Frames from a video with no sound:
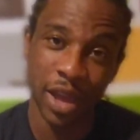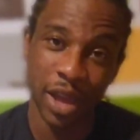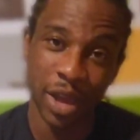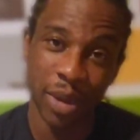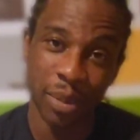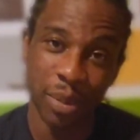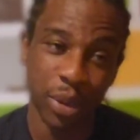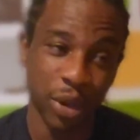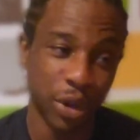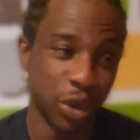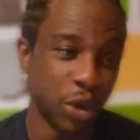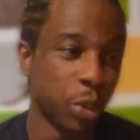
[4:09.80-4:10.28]

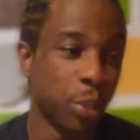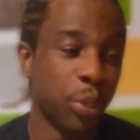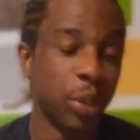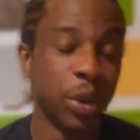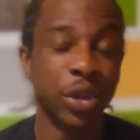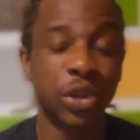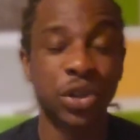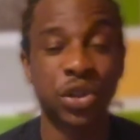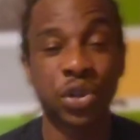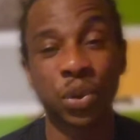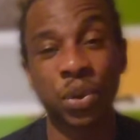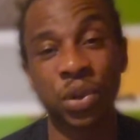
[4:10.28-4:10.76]
But you
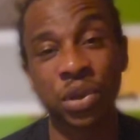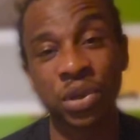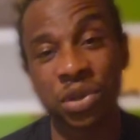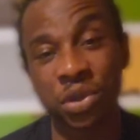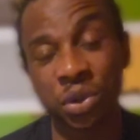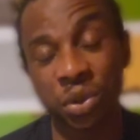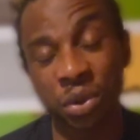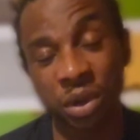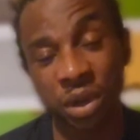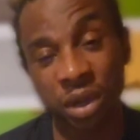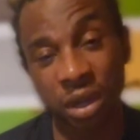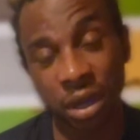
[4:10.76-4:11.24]
put two and
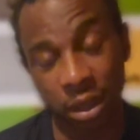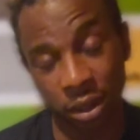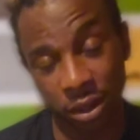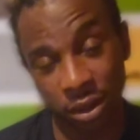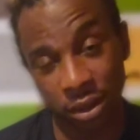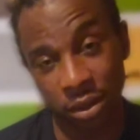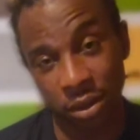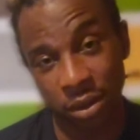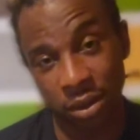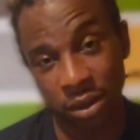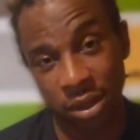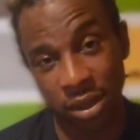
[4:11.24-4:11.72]
two together.
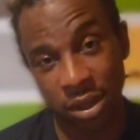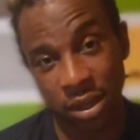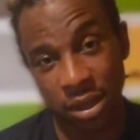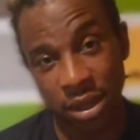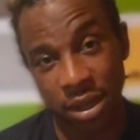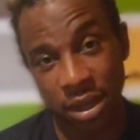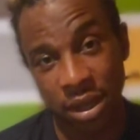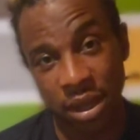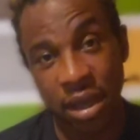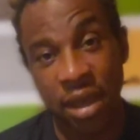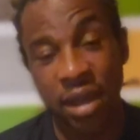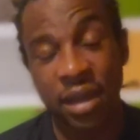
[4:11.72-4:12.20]

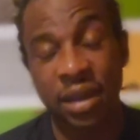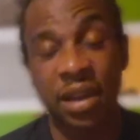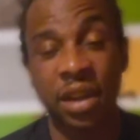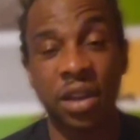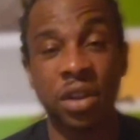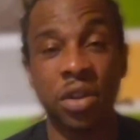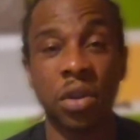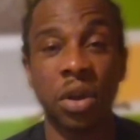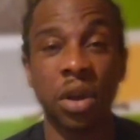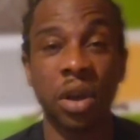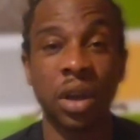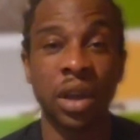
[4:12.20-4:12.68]
Then
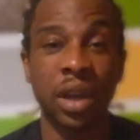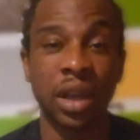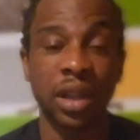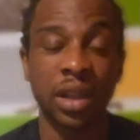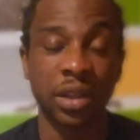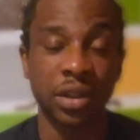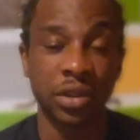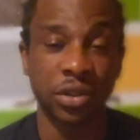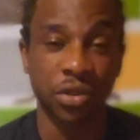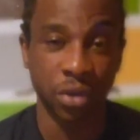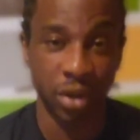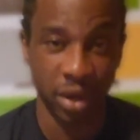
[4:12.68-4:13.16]
you look at
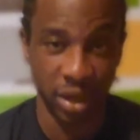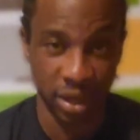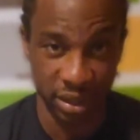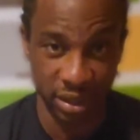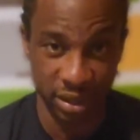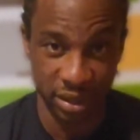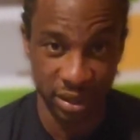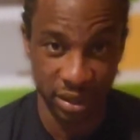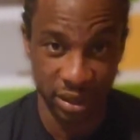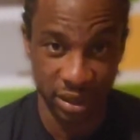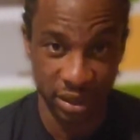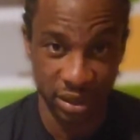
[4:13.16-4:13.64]
the
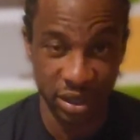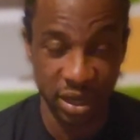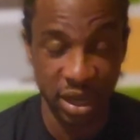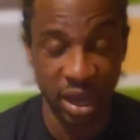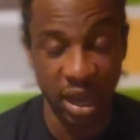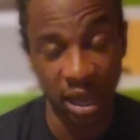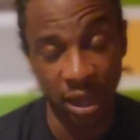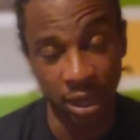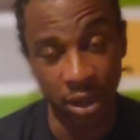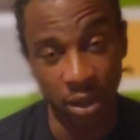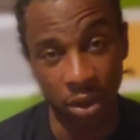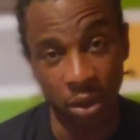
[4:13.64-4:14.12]
dress she
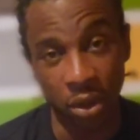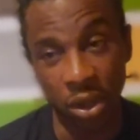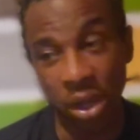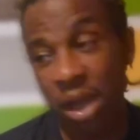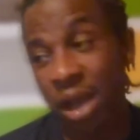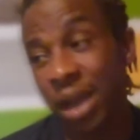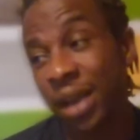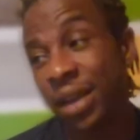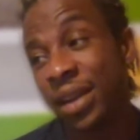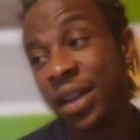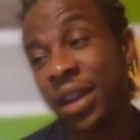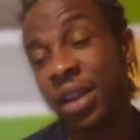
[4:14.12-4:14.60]
had on.
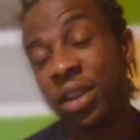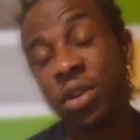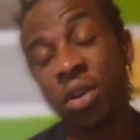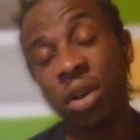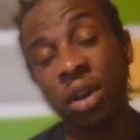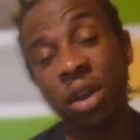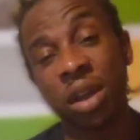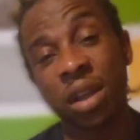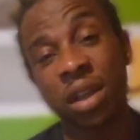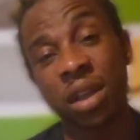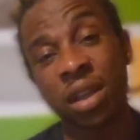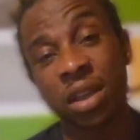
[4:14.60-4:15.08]
Then you
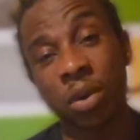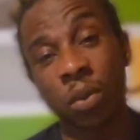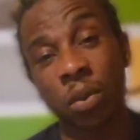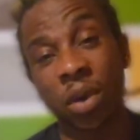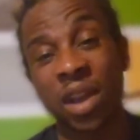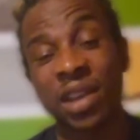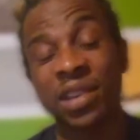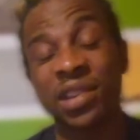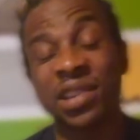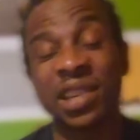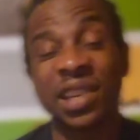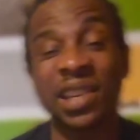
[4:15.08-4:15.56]
look at the
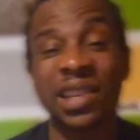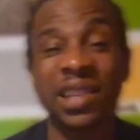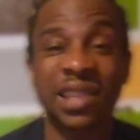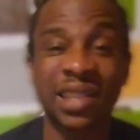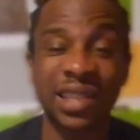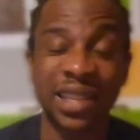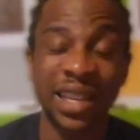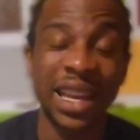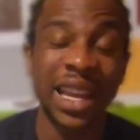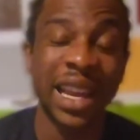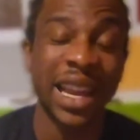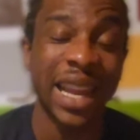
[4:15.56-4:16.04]
way she's
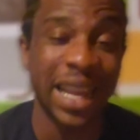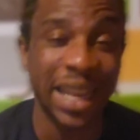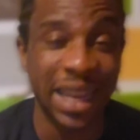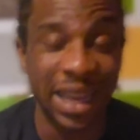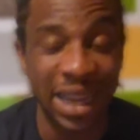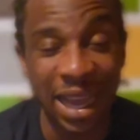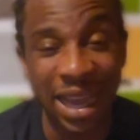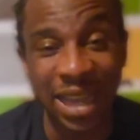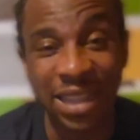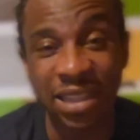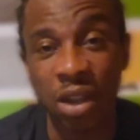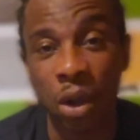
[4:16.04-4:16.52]
sitting
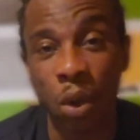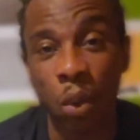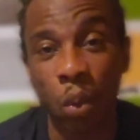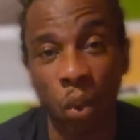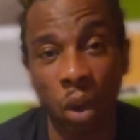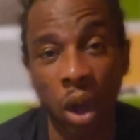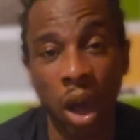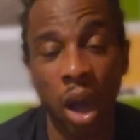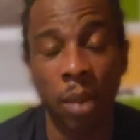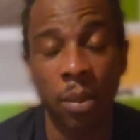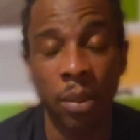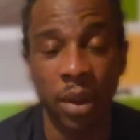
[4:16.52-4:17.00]
as a
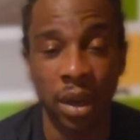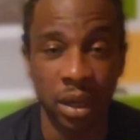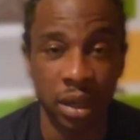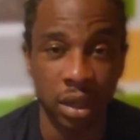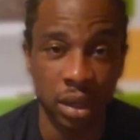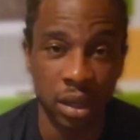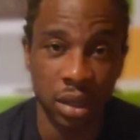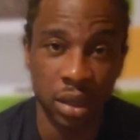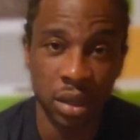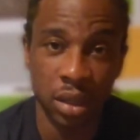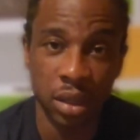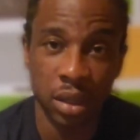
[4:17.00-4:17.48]
woman.
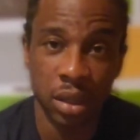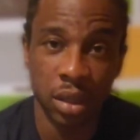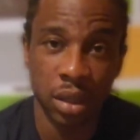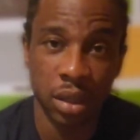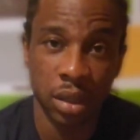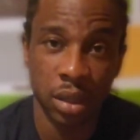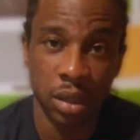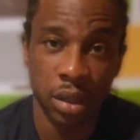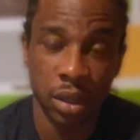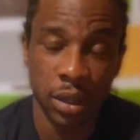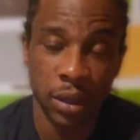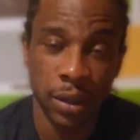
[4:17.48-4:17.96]

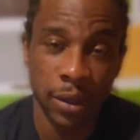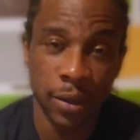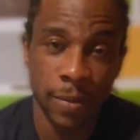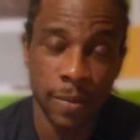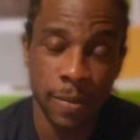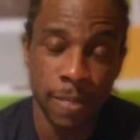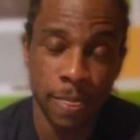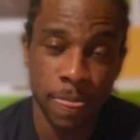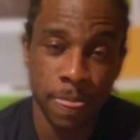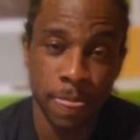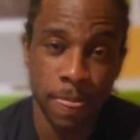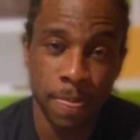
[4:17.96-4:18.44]

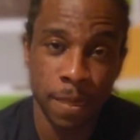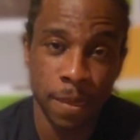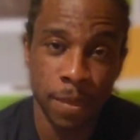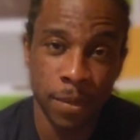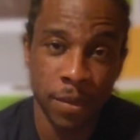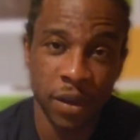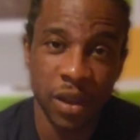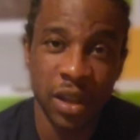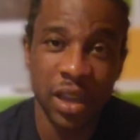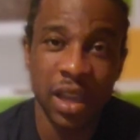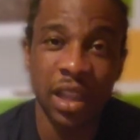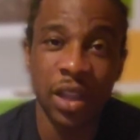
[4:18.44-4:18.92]

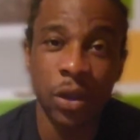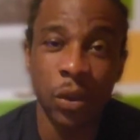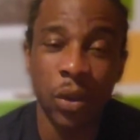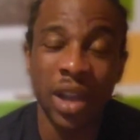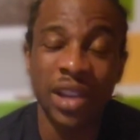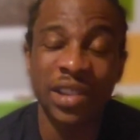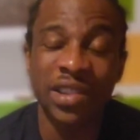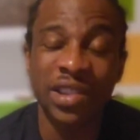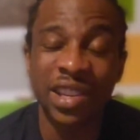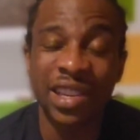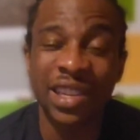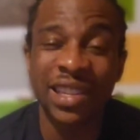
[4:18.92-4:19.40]
Look at the way
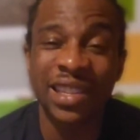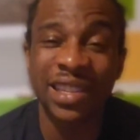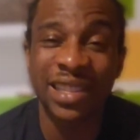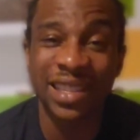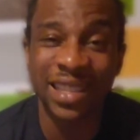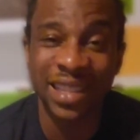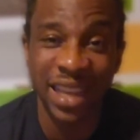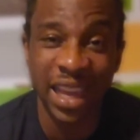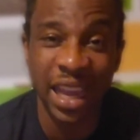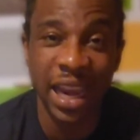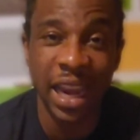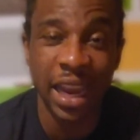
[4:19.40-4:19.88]
she's
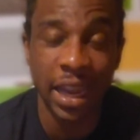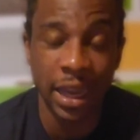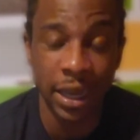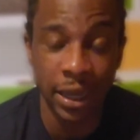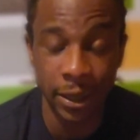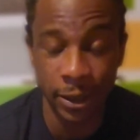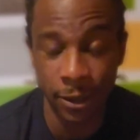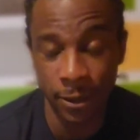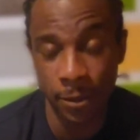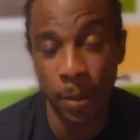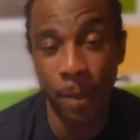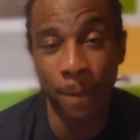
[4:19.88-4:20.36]

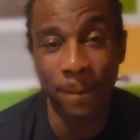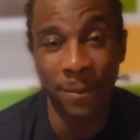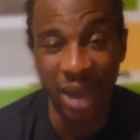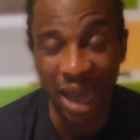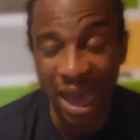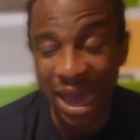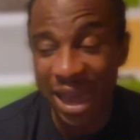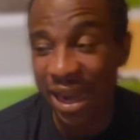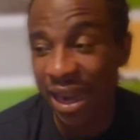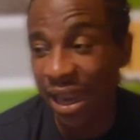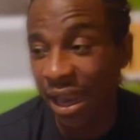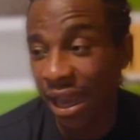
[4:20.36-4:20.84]
sitting,
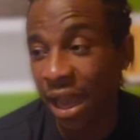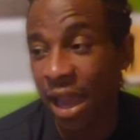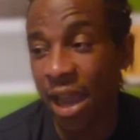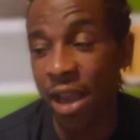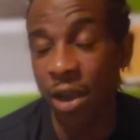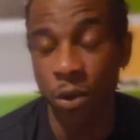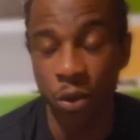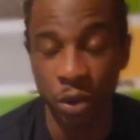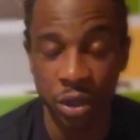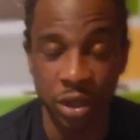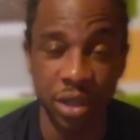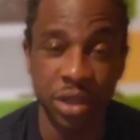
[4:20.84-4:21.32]
body
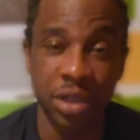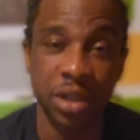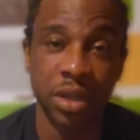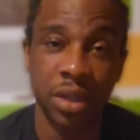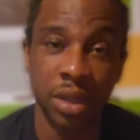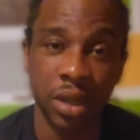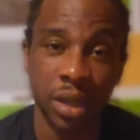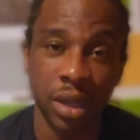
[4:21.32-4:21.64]
language.